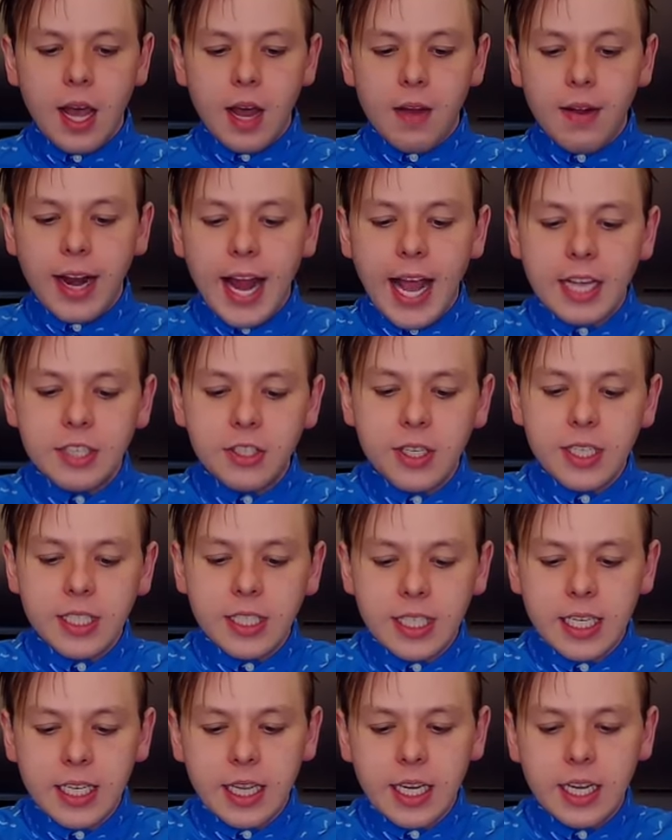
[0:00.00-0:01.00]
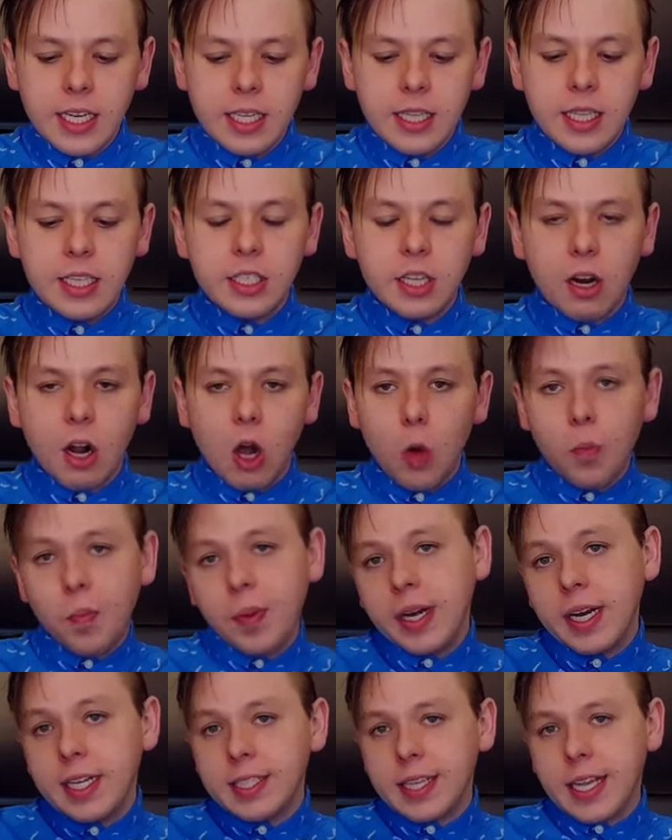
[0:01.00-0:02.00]
All right, as you can see, these are
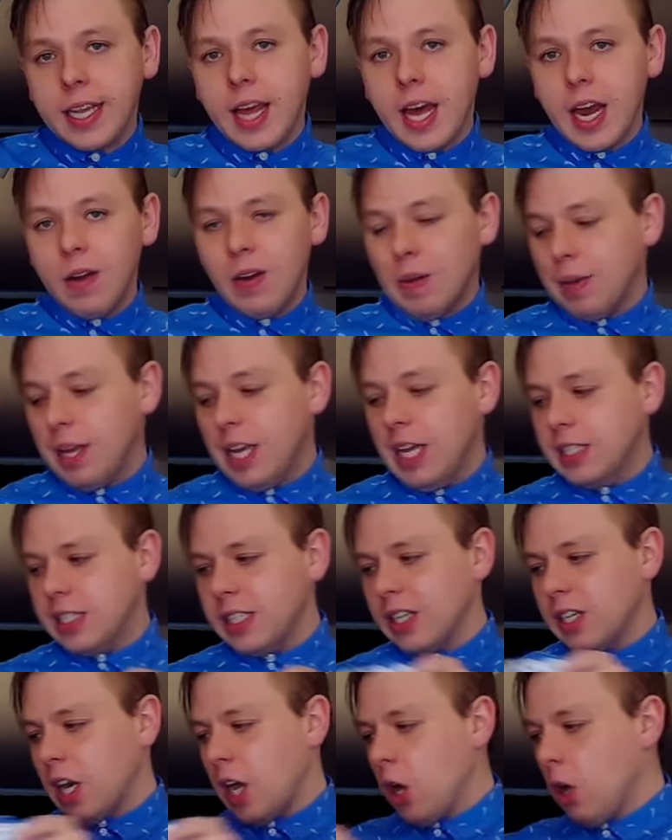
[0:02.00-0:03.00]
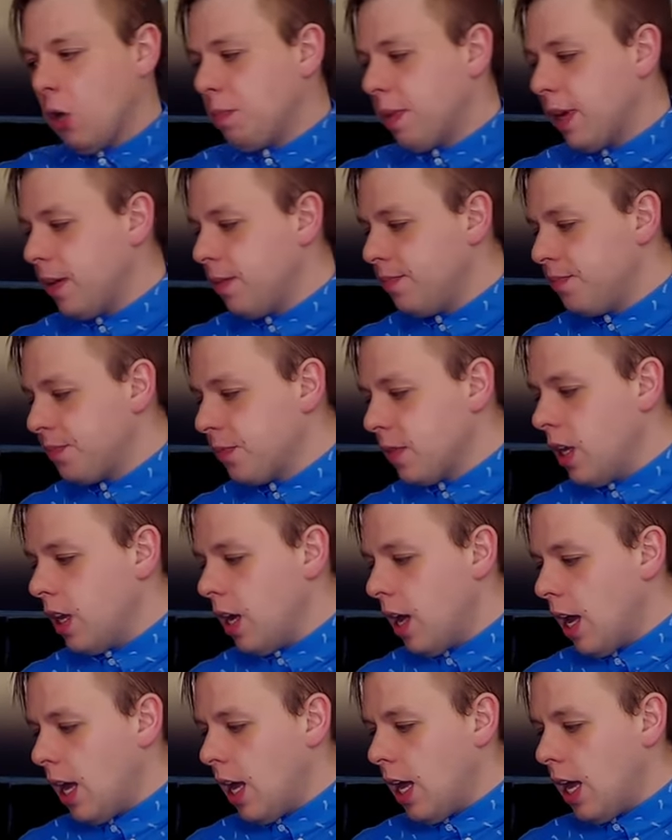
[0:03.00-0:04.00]
open because I thought it would be easier to open.
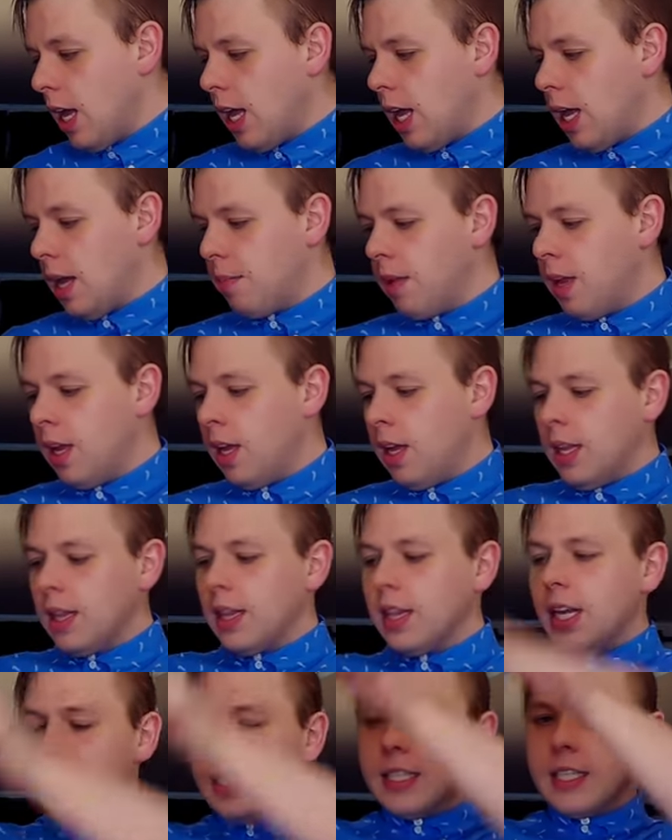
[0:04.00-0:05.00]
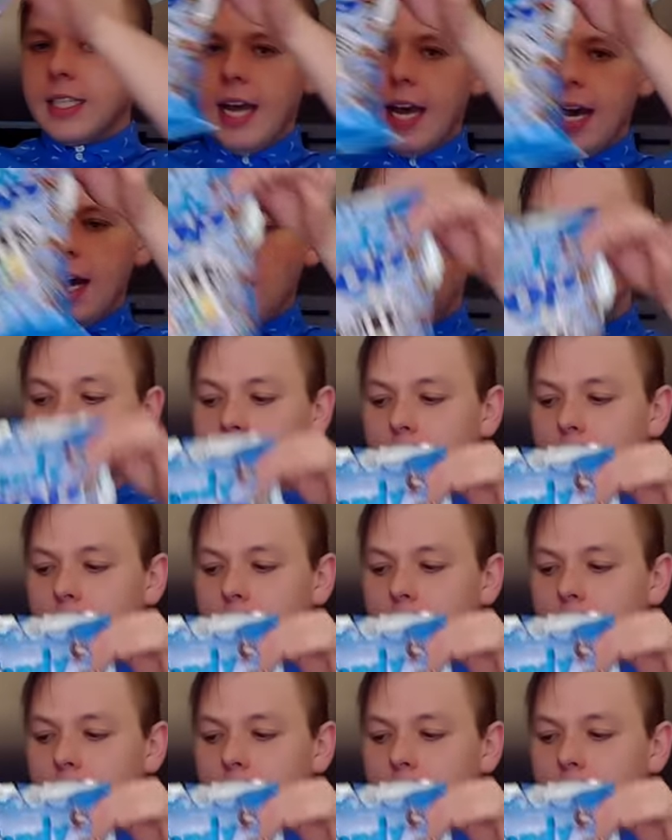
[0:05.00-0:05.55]
Let's go.